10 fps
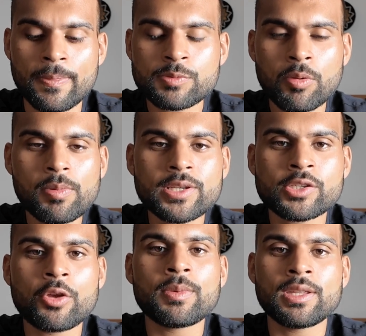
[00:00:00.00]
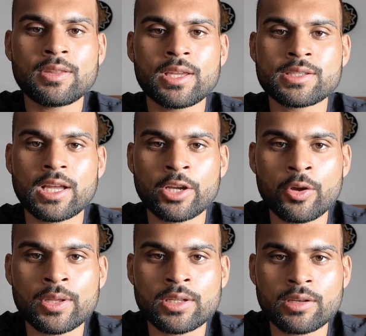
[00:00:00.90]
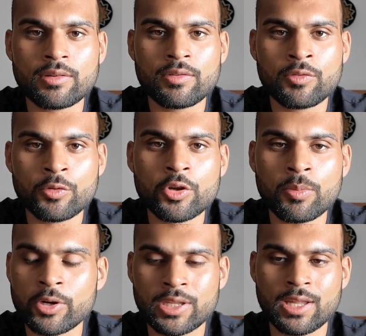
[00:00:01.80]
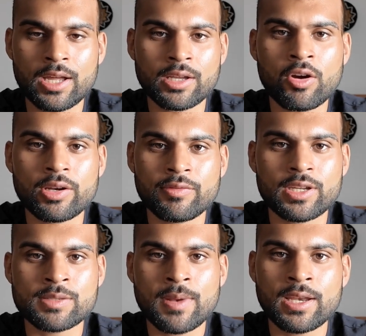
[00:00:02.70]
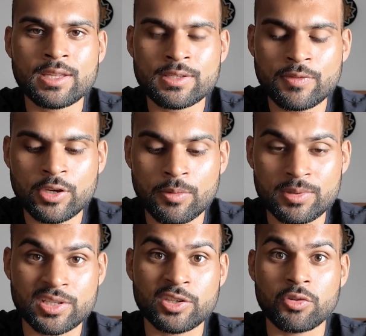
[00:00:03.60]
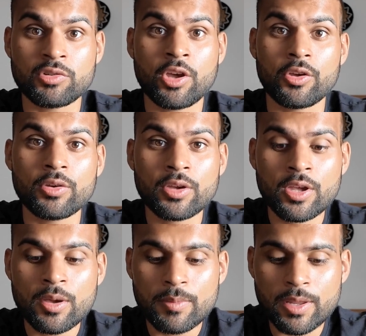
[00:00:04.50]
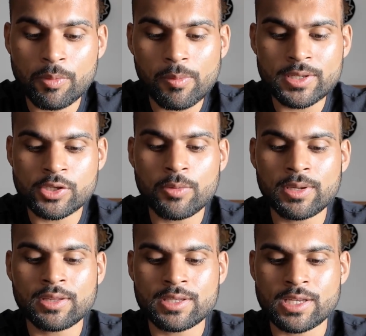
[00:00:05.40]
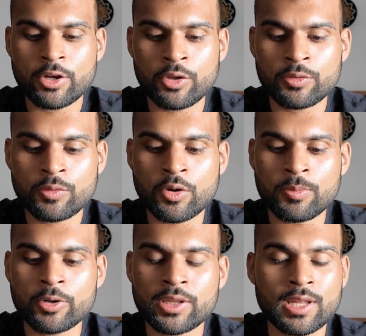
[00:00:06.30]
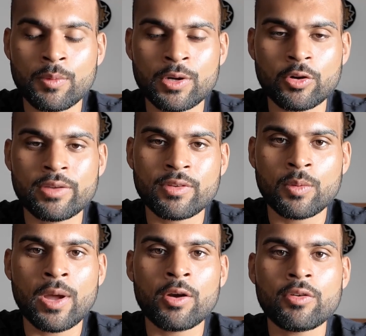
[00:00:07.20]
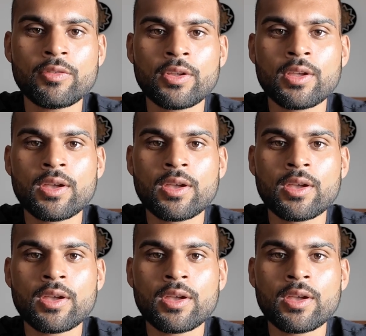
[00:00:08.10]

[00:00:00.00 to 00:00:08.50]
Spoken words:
There's probably so many things that go in through your body that I can't even explain in this video because I don't know. But there are probably so many things that go through your body that we're not even aware of.